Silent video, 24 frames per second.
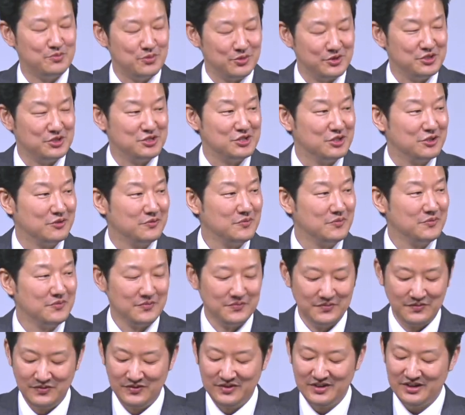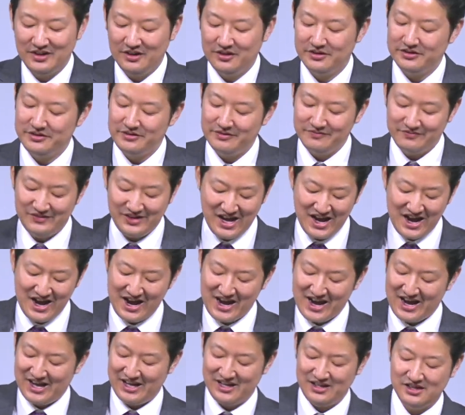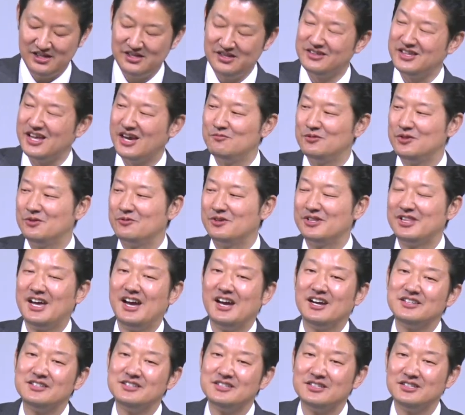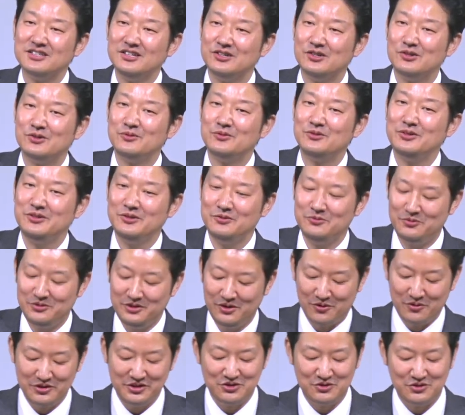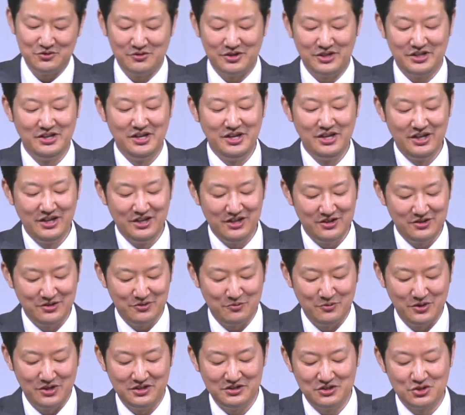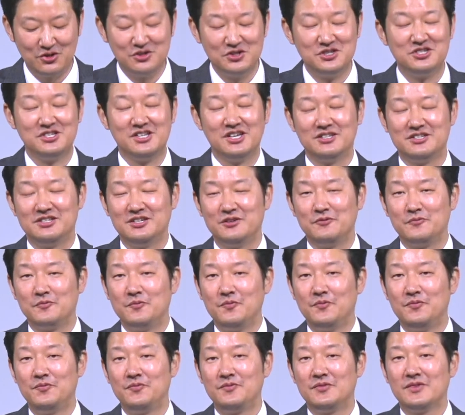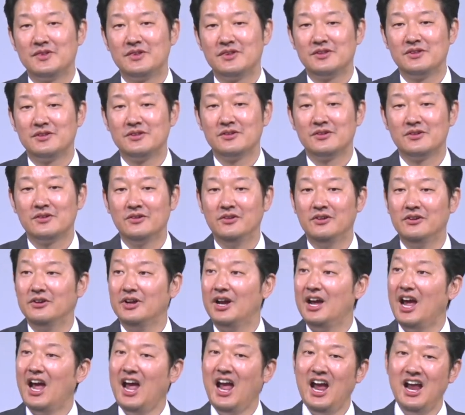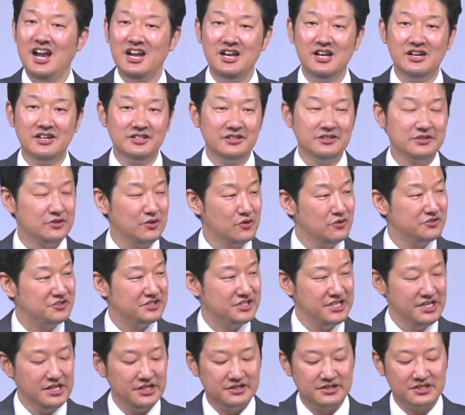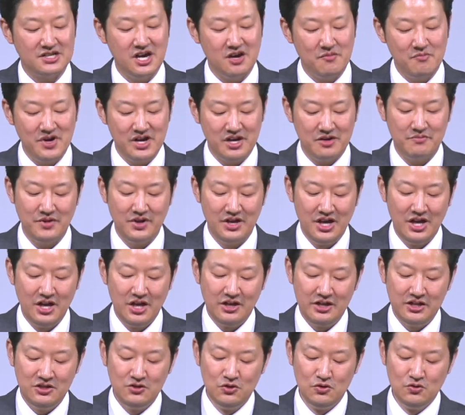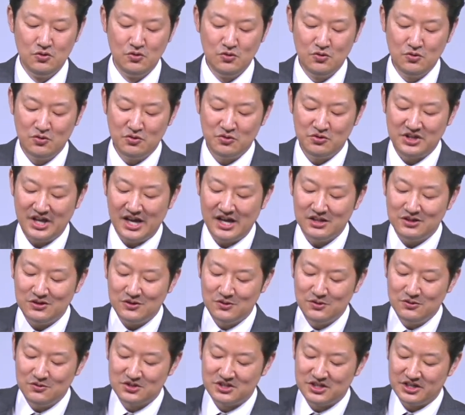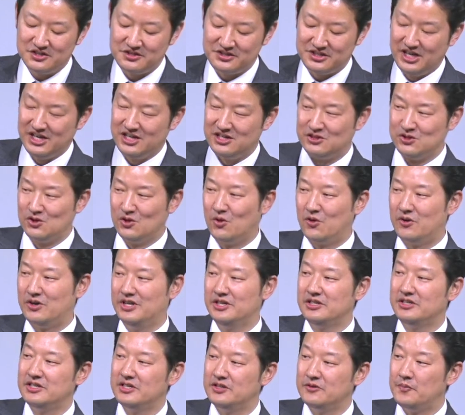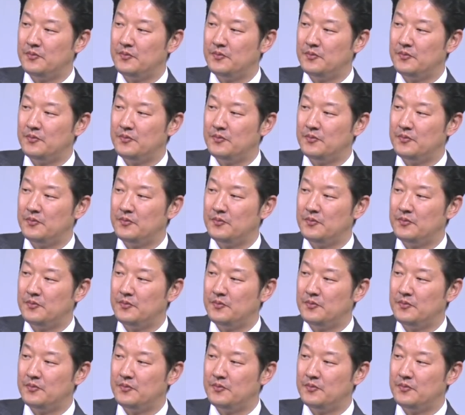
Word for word: preaching. Amen. Because, it's time to relax. We only do it, when church does it. Any other those things come up, you tend to just ignore it.